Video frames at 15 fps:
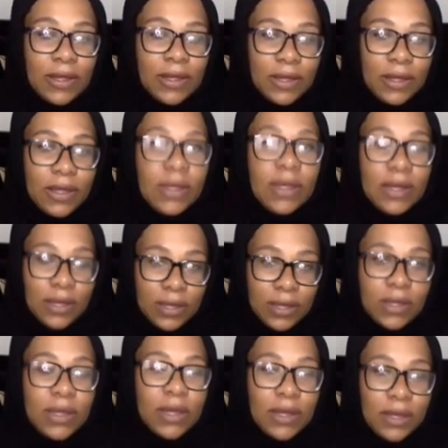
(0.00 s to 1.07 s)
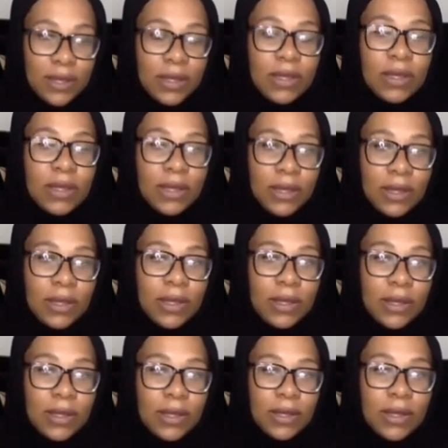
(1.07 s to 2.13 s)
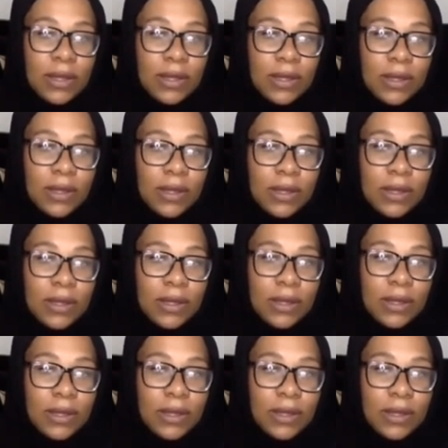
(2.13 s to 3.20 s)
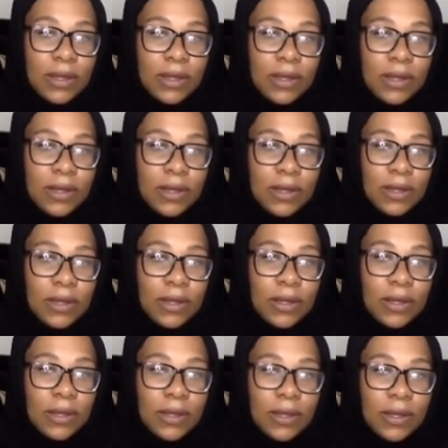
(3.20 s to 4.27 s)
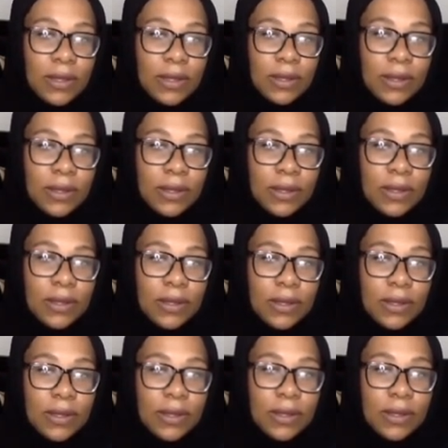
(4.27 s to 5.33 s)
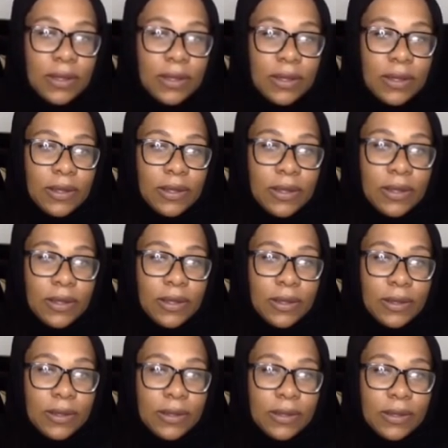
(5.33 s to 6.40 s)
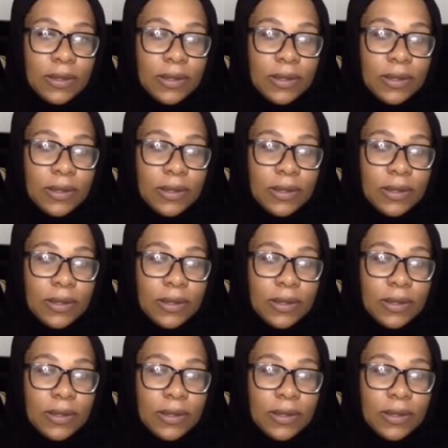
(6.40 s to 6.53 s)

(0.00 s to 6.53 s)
(silent)